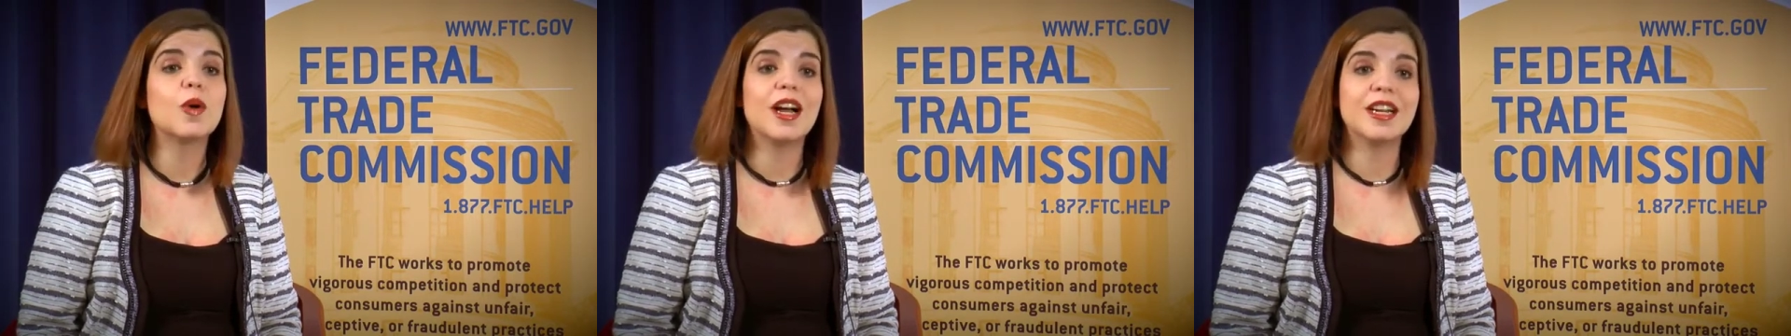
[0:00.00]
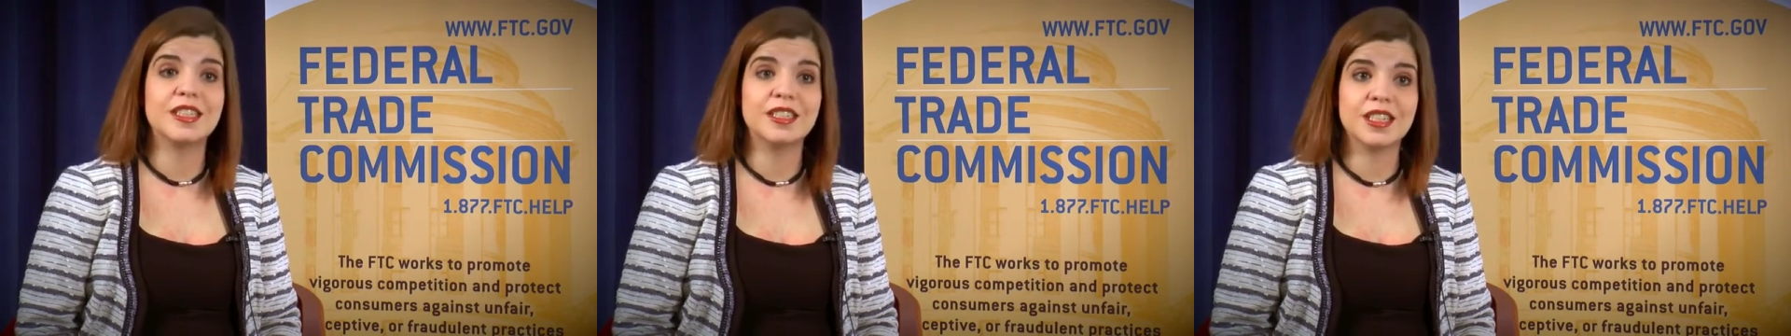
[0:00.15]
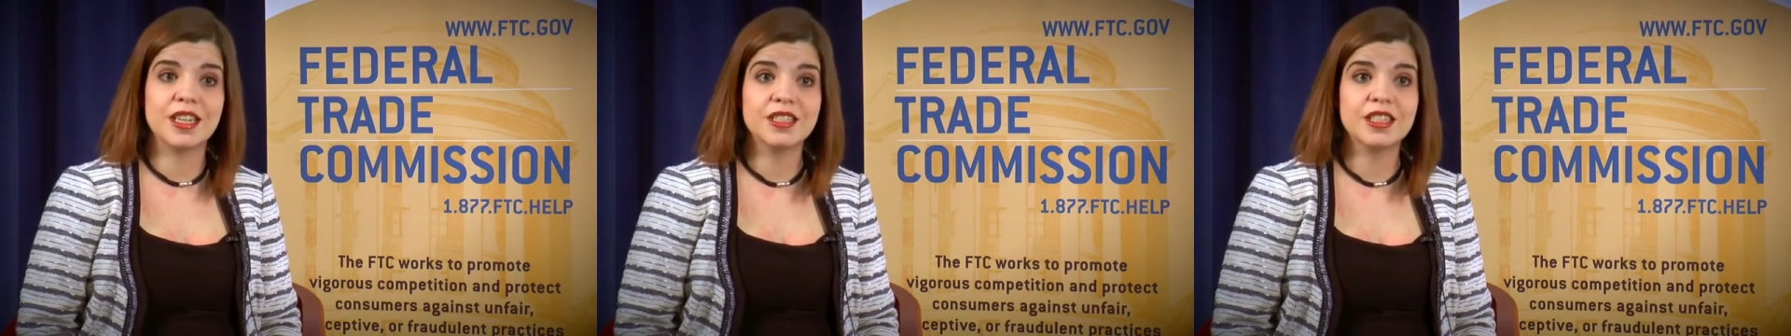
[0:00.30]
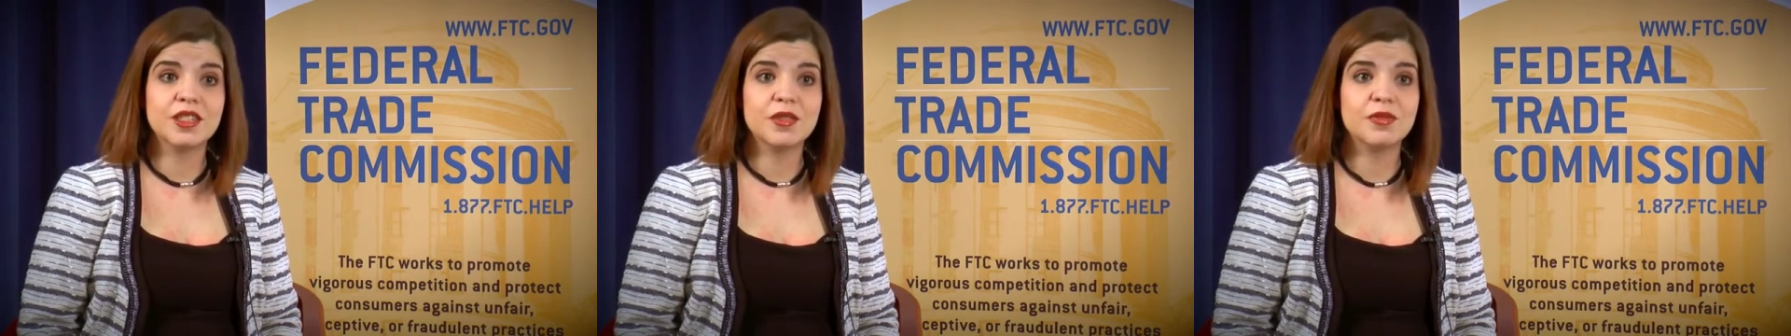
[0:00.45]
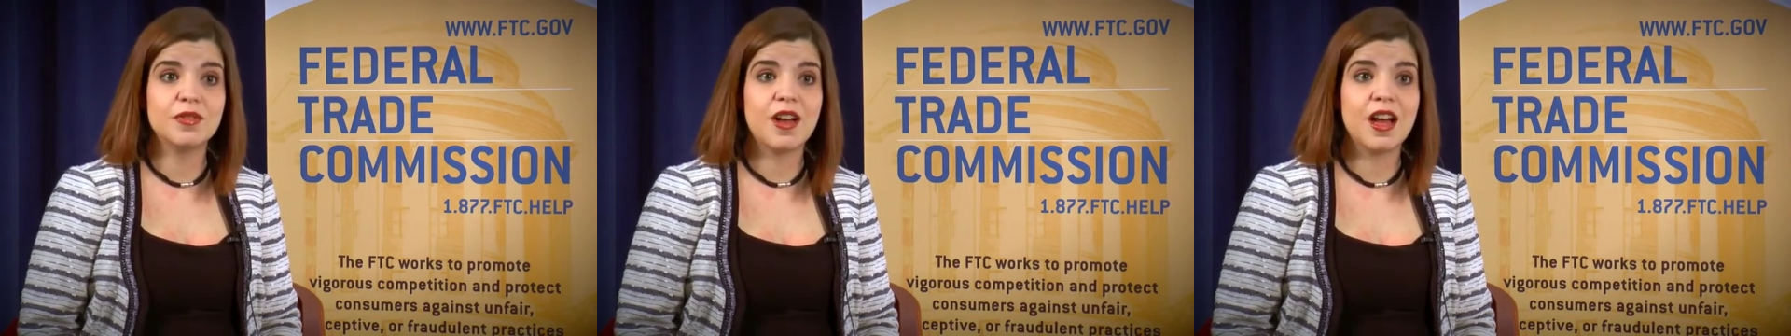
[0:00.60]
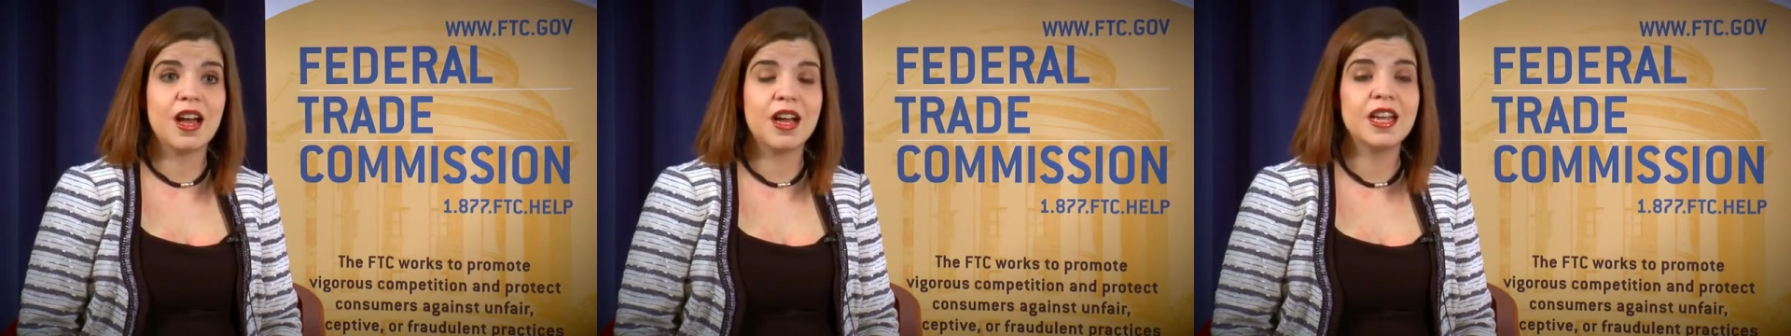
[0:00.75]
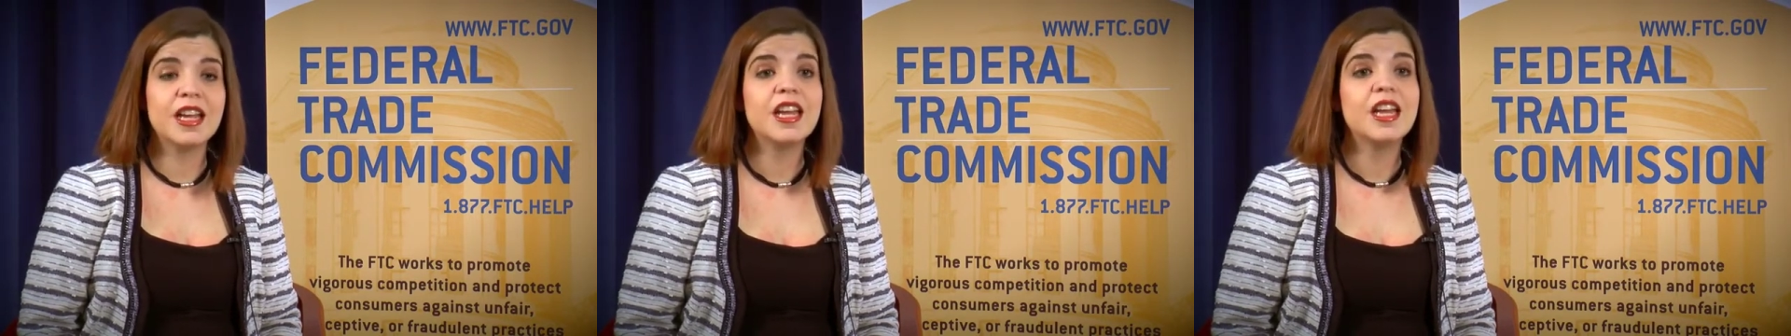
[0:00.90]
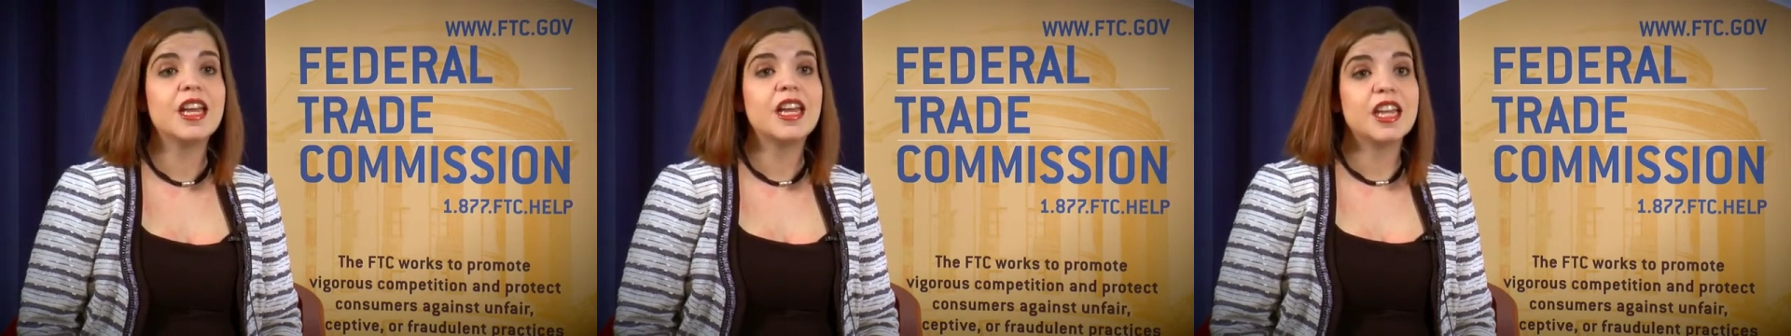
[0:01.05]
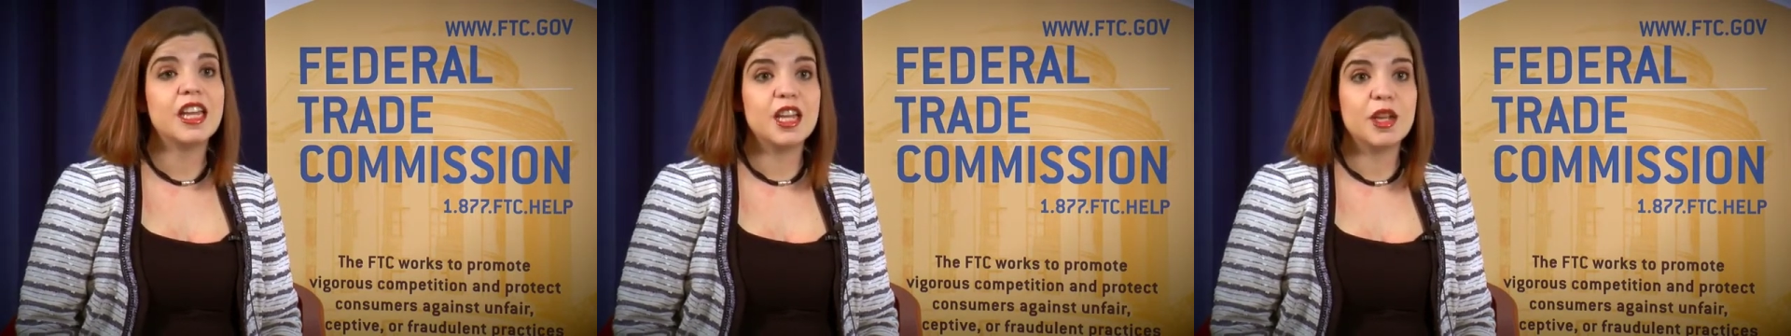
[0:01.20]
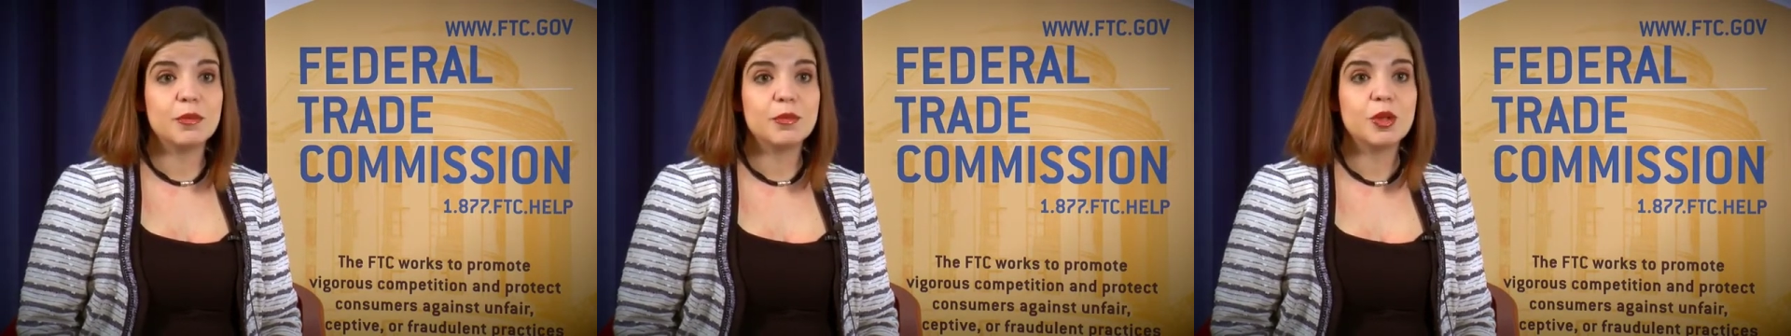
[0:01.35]
identify,
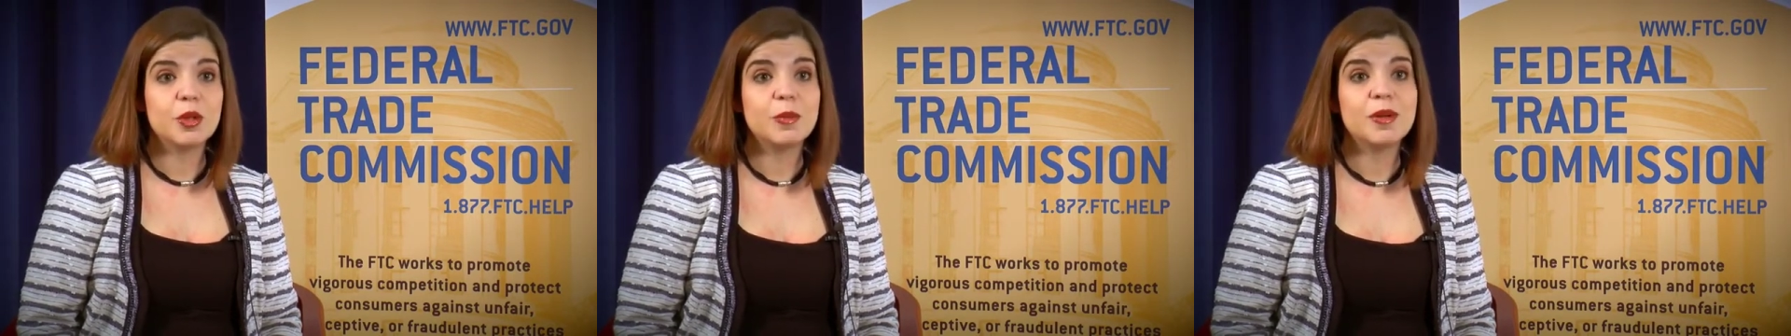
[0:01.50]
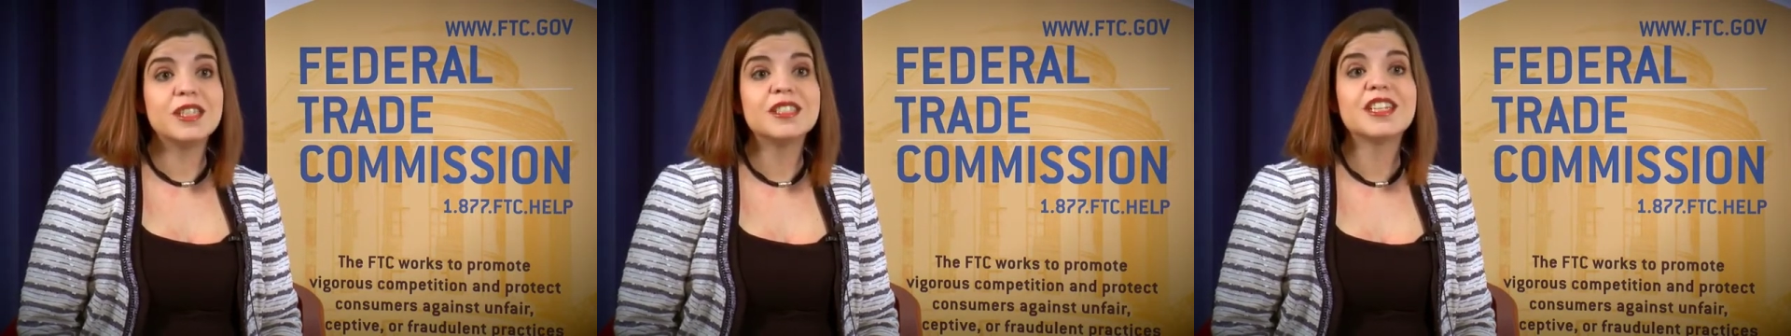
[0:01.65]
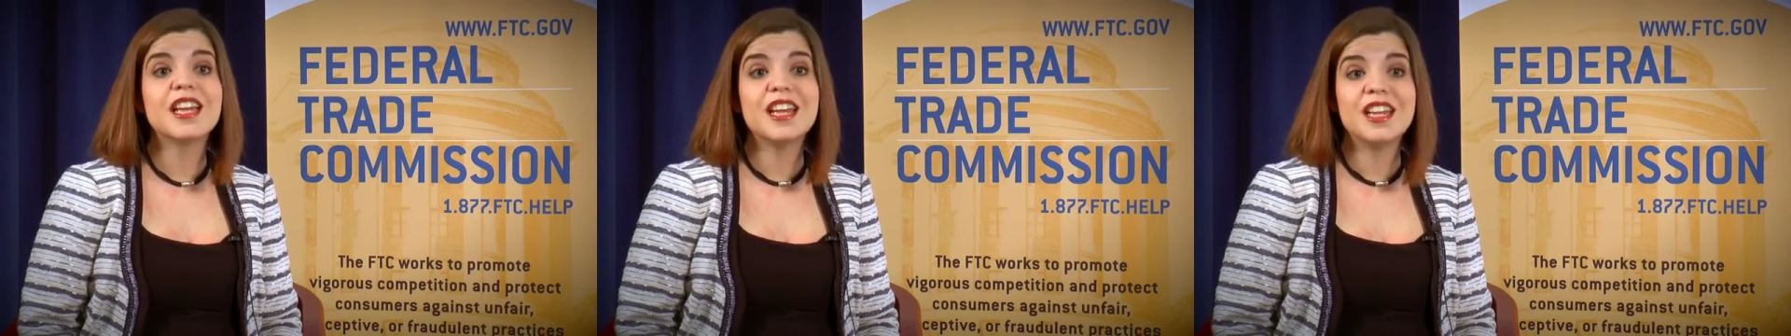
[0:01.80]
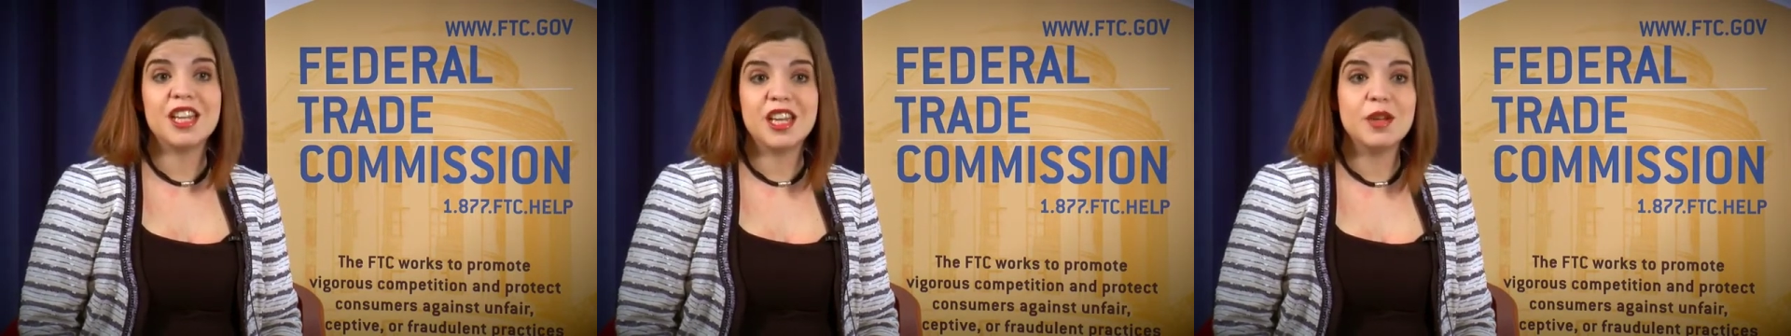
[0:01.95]
implement, and